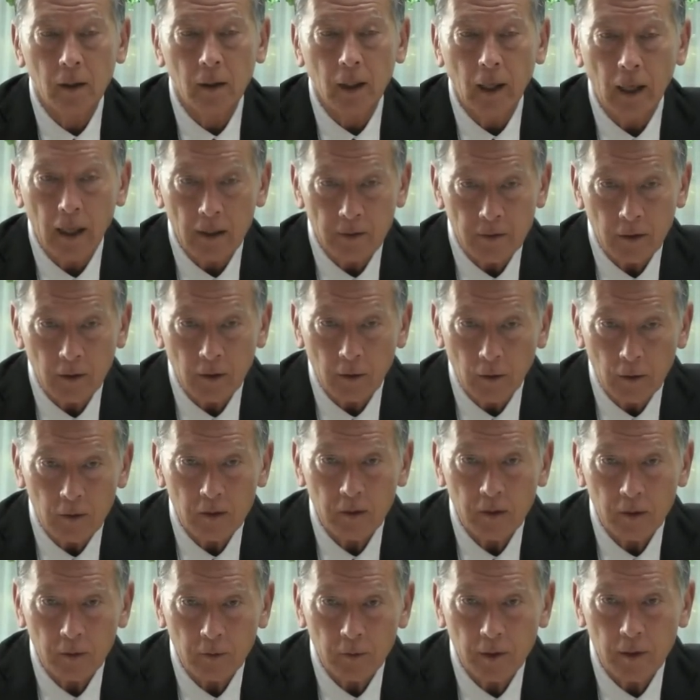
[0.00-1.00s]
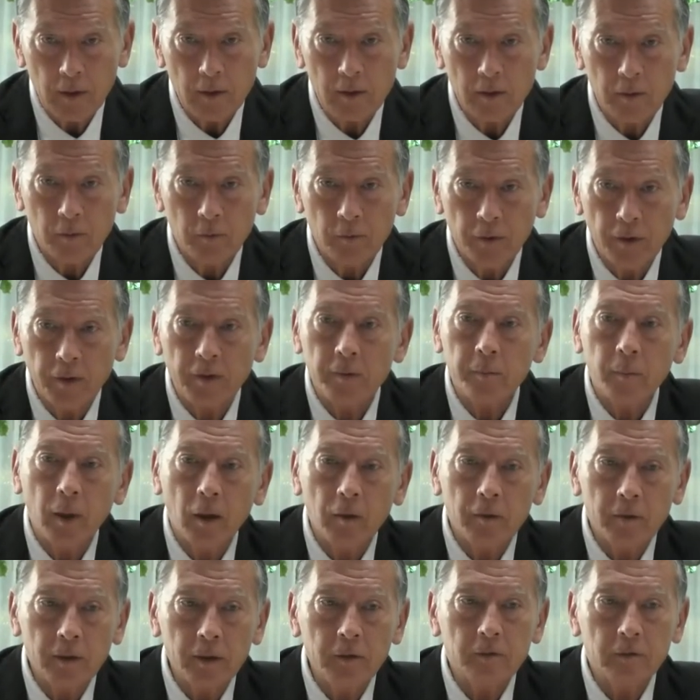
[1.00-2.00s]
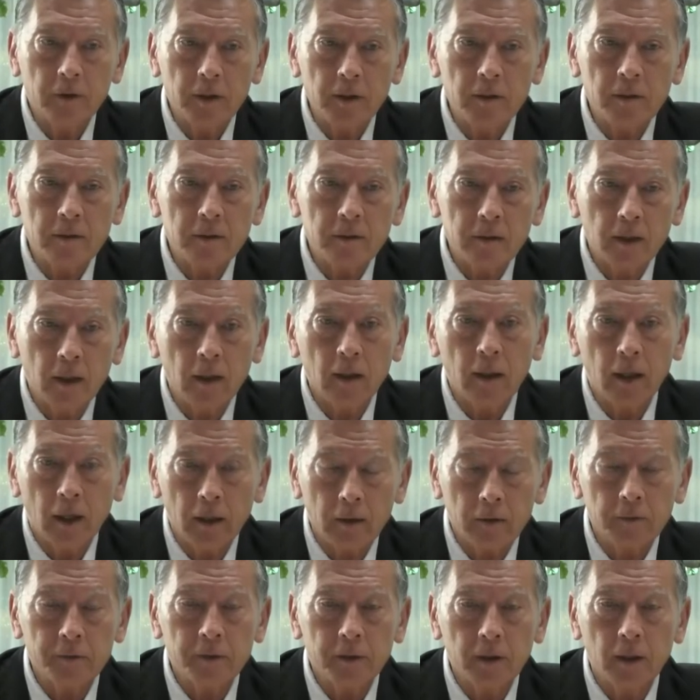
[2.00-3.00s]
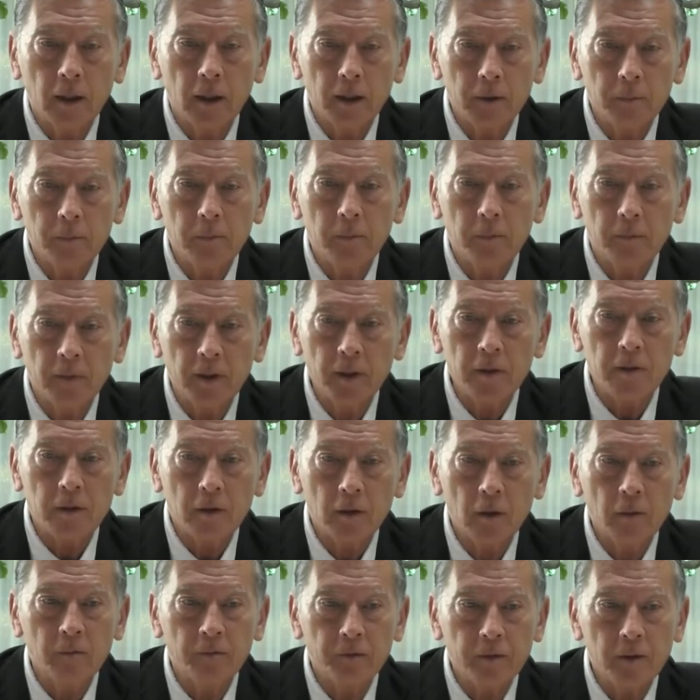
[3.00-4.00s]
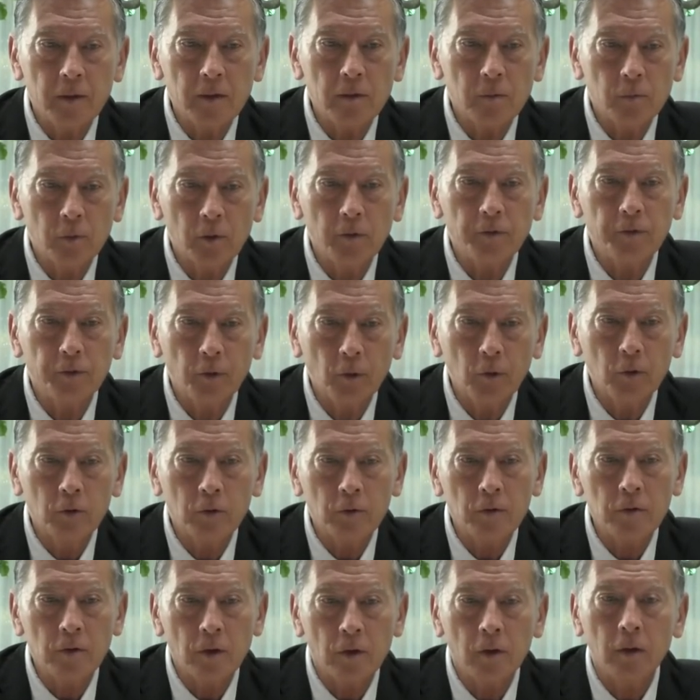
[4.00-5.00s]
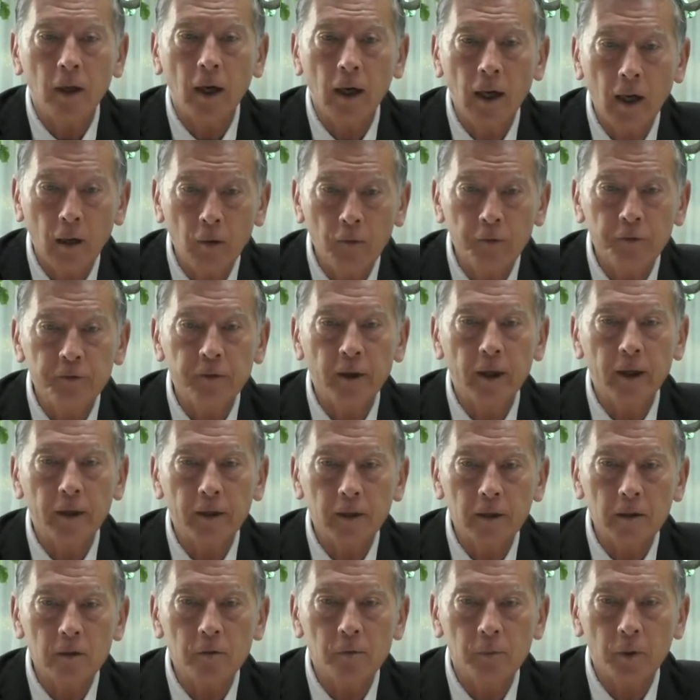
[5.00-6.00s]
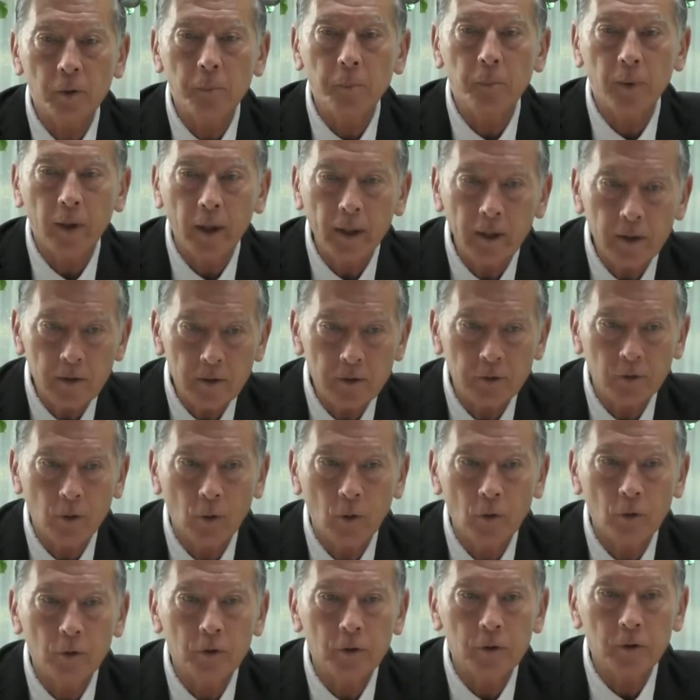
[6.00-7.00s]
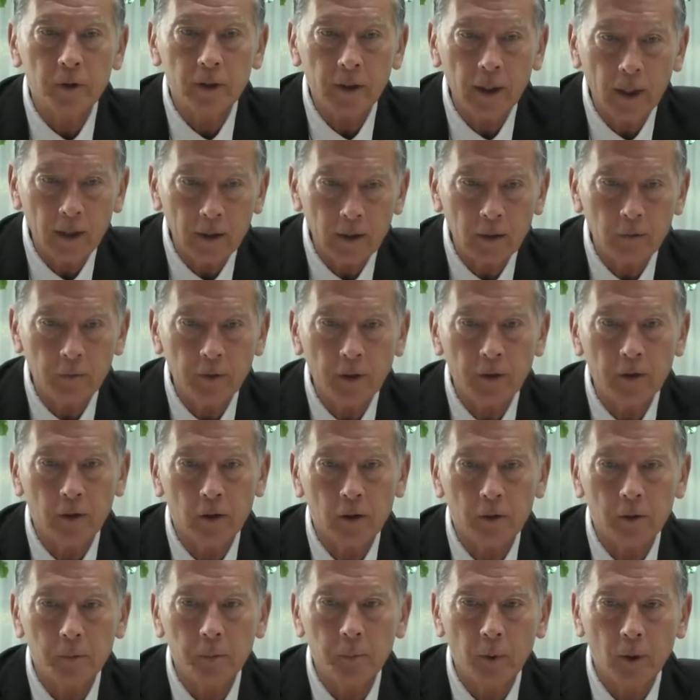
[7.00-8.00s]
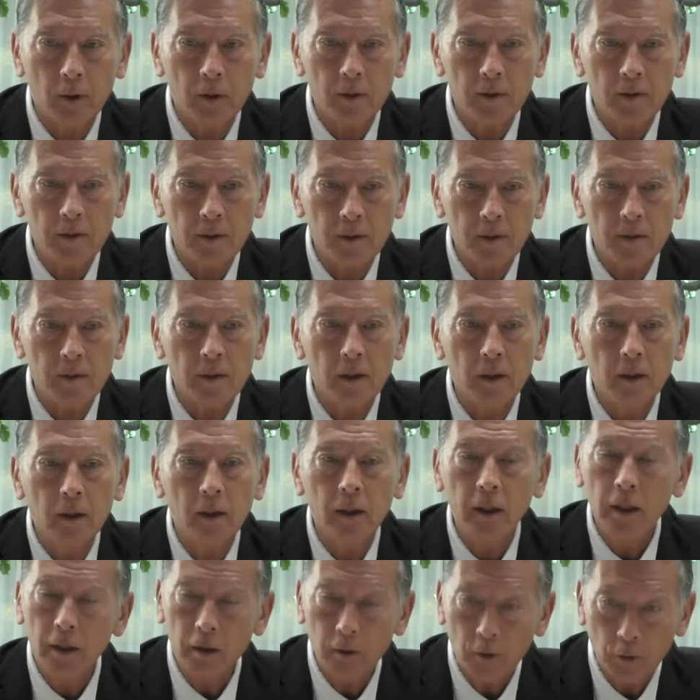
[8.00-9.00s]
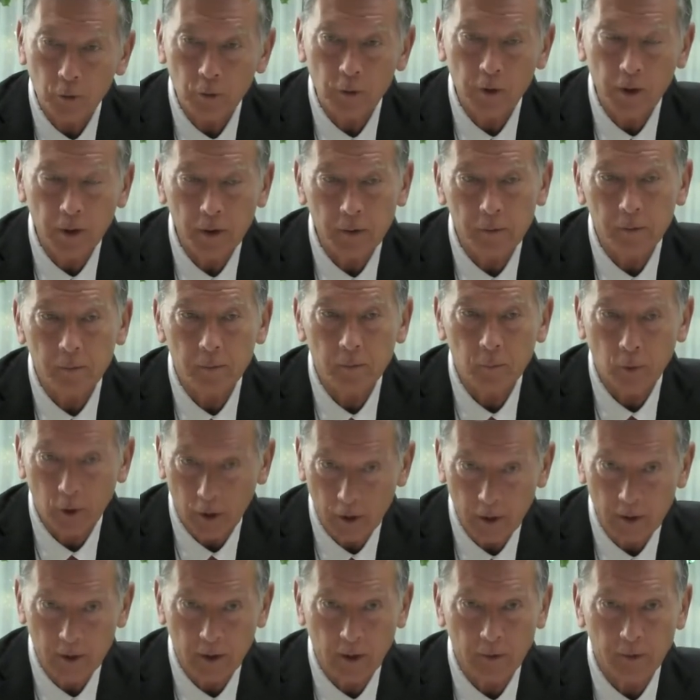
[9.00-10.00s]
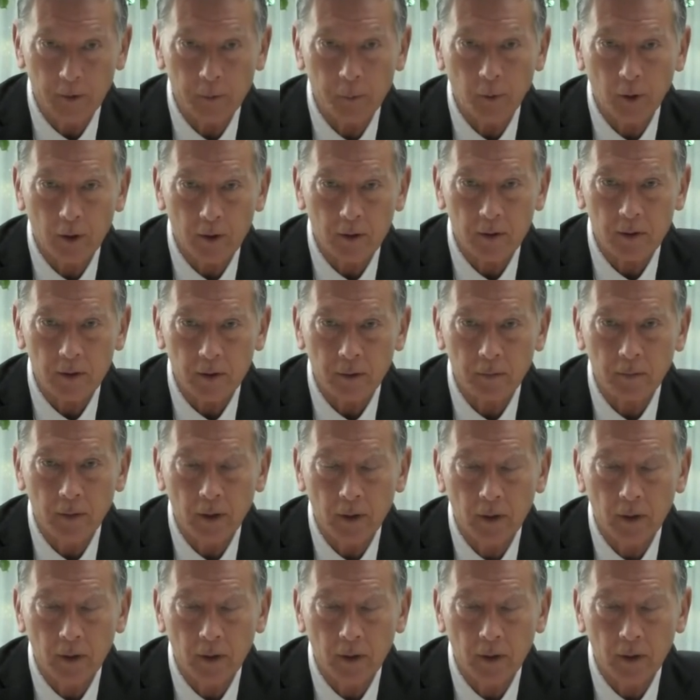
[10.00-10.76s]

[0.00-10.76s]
As a consequence, with mounting risks and lack of time, this conference will focus on how finance will play its role together with other policies, including monetary policy.